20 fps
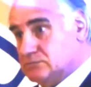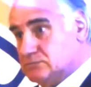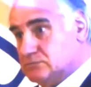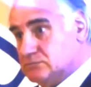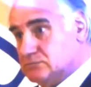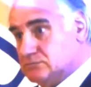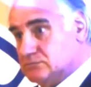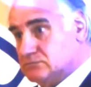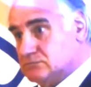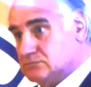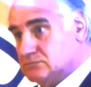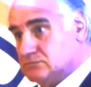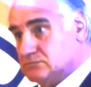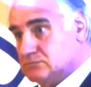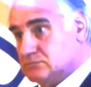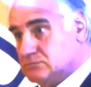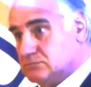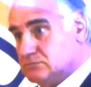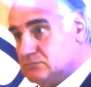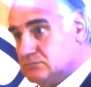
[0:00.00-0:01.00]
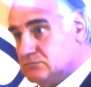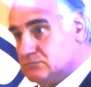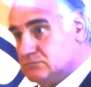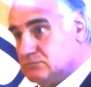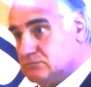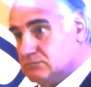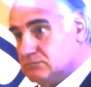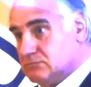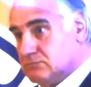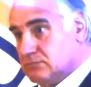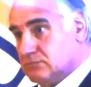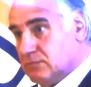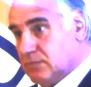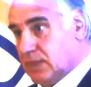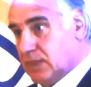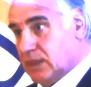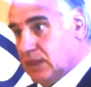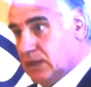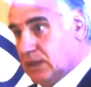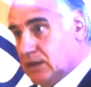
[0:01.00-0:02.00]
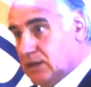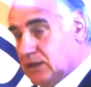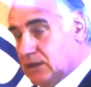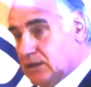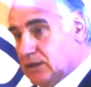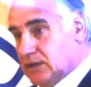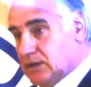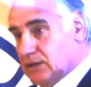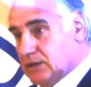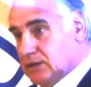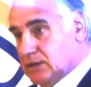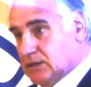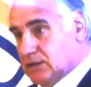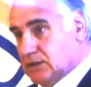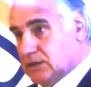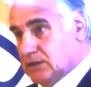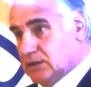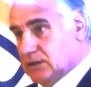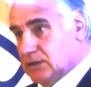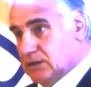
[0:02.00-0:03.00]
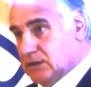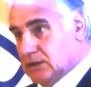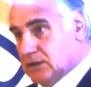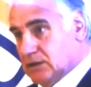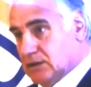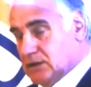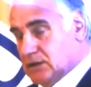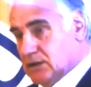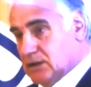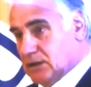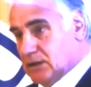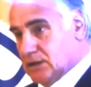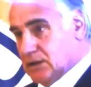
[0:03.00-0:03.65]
No one is speaking in this clip.